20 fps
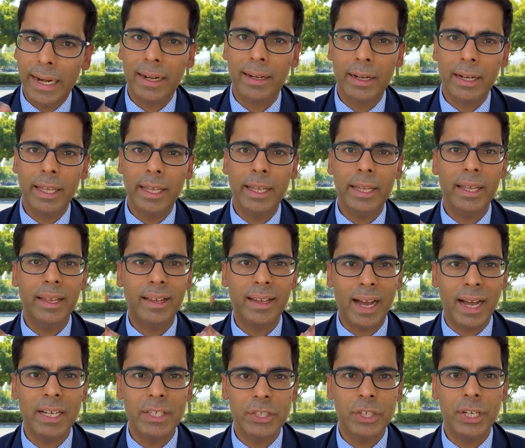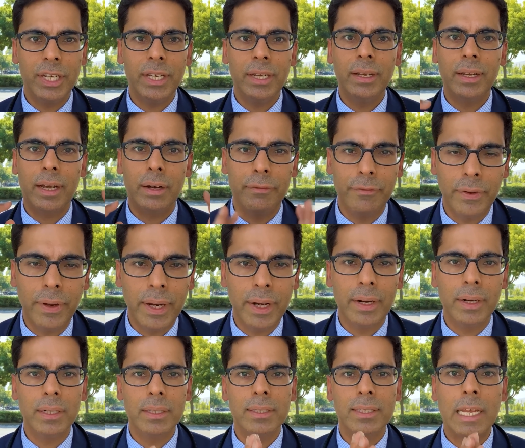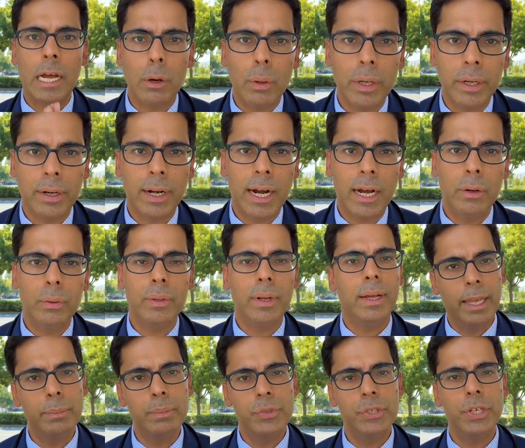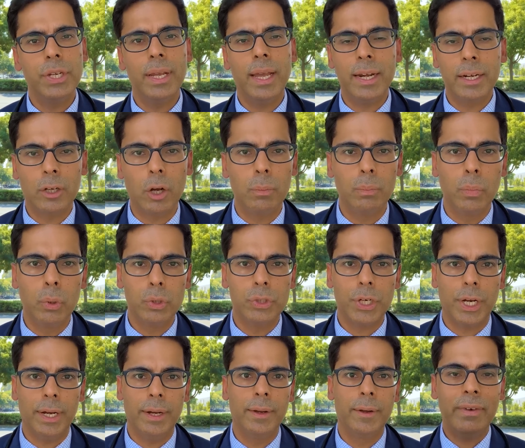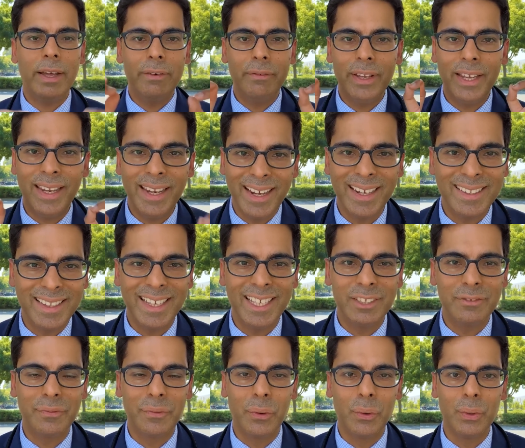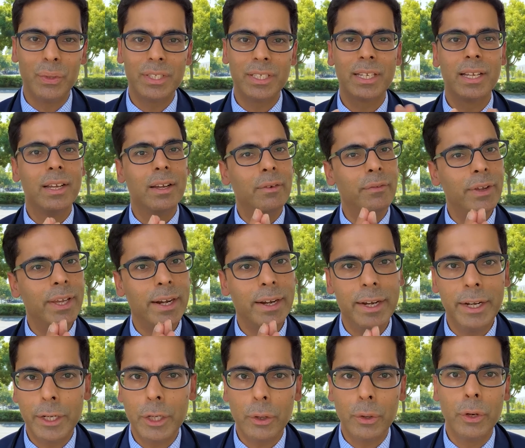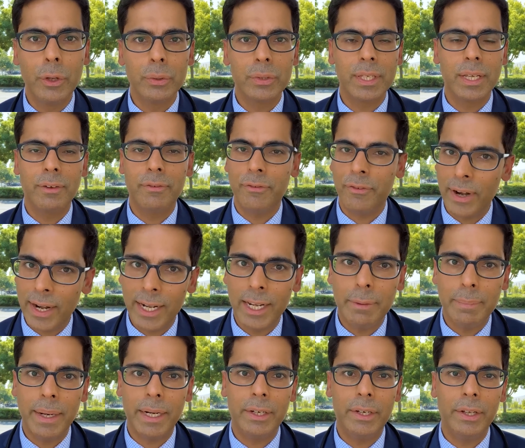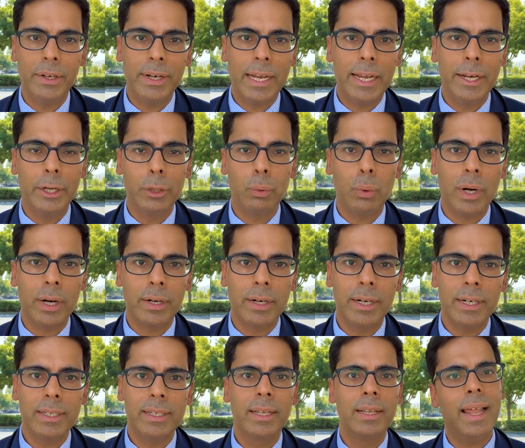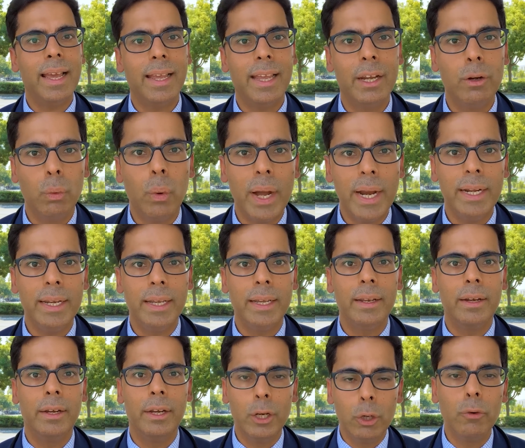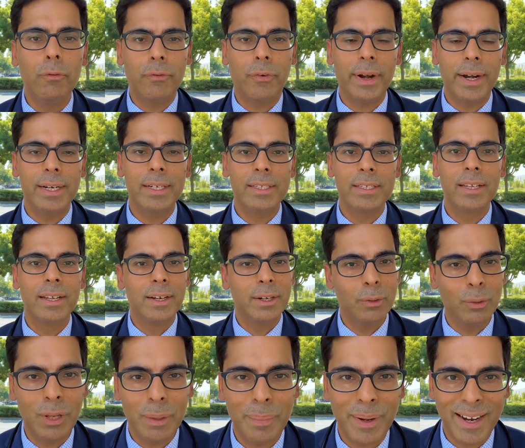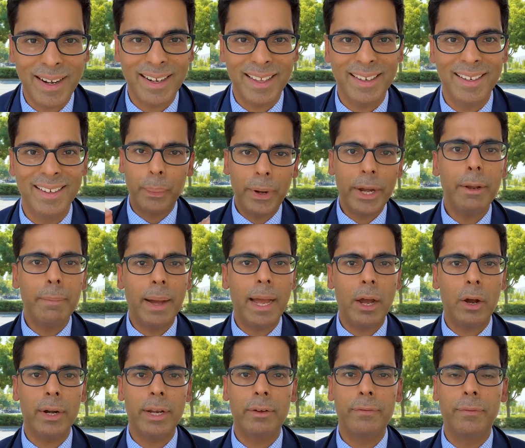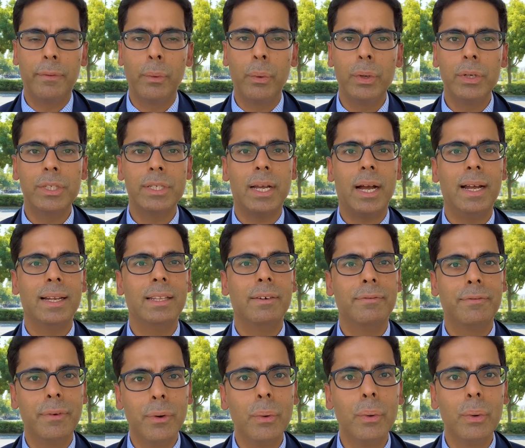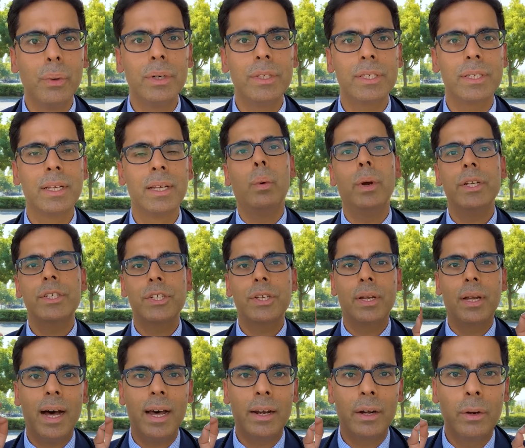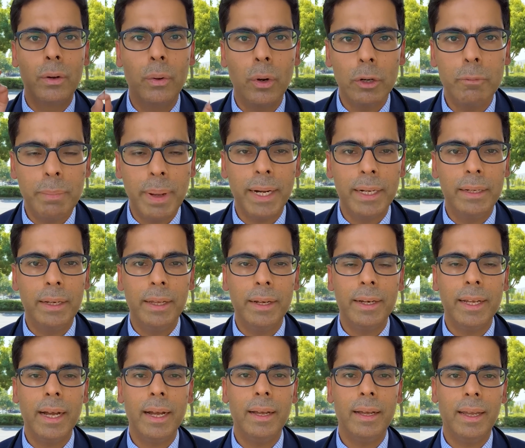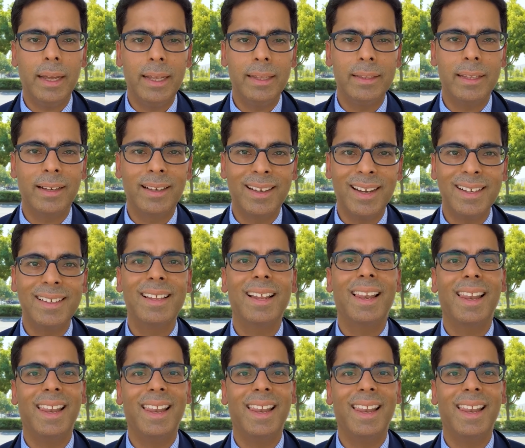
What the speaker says: idli, kanji, kefir, sauerkraut, kimchi, and kombucha. When we eat these foods, we are introducing friendly bacteria into our gut, like inviting new friends to the party. Prebiotic foods are the foods which our good bacteria in the gut